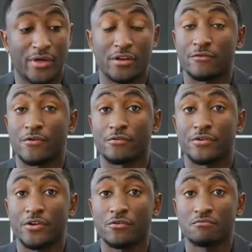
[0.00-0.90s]
without any further
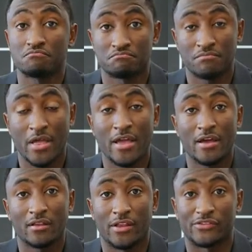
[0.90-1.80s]
ado,
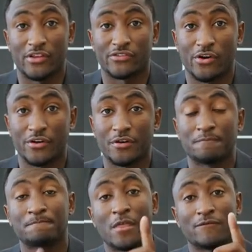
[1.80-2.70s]
let's get started.
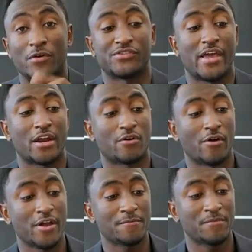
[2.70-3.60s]
First
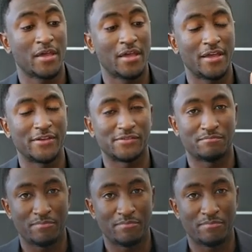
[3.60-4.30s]
category is